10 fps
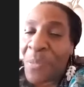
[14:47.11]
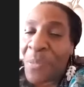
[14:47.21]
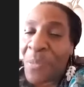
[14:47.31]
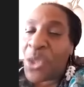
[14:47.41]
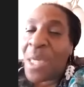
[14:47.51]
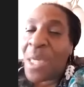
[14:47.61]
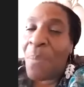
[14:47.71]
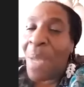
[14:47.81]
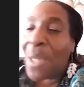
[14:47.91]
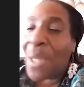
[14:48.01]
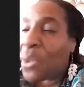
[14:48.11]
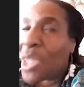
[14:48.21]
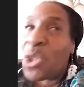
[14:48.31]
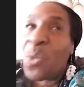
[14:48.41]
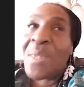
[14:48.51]
She came back to me and
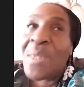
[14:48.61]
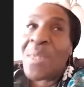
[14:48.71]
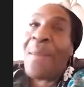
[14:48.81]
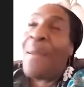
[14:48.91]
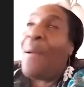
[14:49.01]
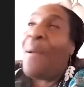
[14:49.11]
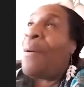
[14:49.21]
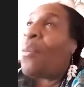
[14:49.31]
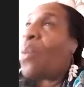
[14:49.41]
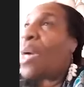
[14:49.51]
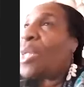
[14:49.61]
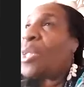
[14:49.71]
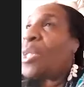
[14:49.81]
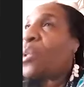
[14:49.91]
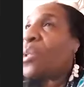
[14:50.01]
she was like
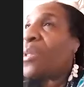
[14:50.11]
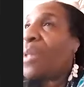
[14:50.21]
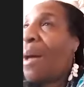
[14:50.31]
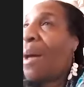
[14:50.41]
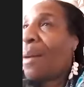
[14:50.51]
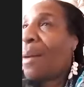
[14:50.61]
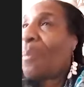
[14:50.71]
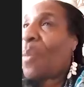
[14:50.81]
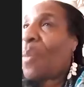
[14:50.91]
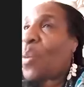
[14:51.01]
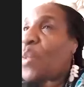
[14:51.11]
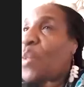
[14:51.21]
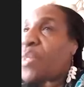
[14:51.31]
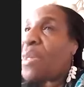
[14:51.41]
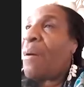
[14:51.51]
wanting to talk about this,
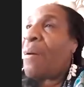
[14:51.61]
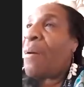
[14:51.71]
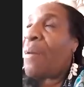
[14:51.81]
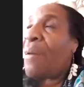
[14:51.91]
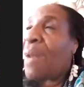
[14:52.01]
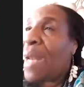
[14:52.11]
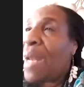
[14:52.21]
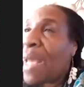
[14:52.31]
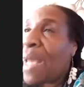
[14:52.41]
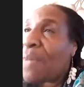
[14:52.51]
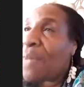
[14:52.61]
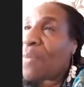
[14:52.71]
her level of,